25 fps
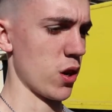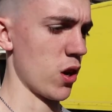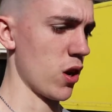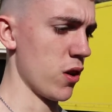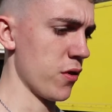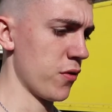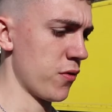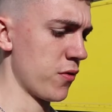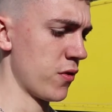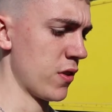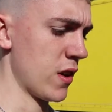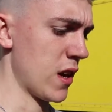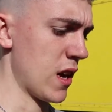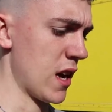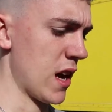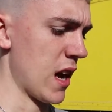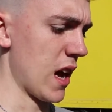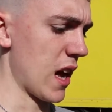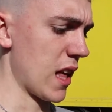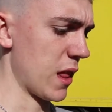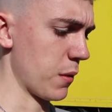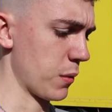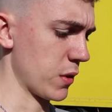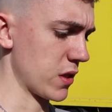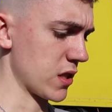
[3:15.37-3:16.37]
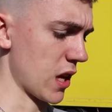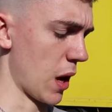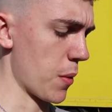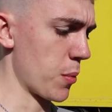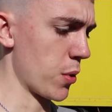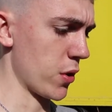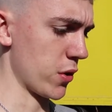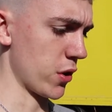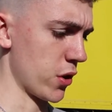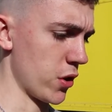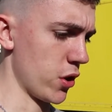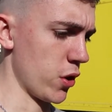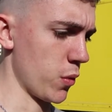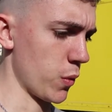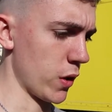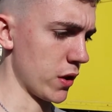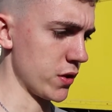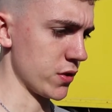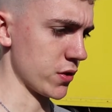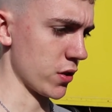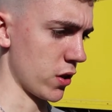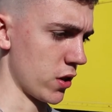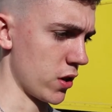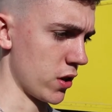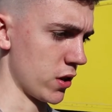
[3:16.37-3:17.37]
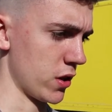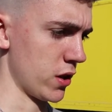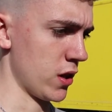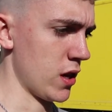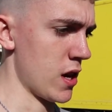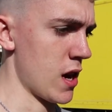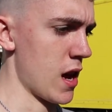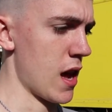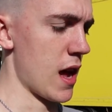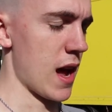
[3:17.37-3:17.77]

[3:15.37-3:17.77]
off and then we can start putting the new ones on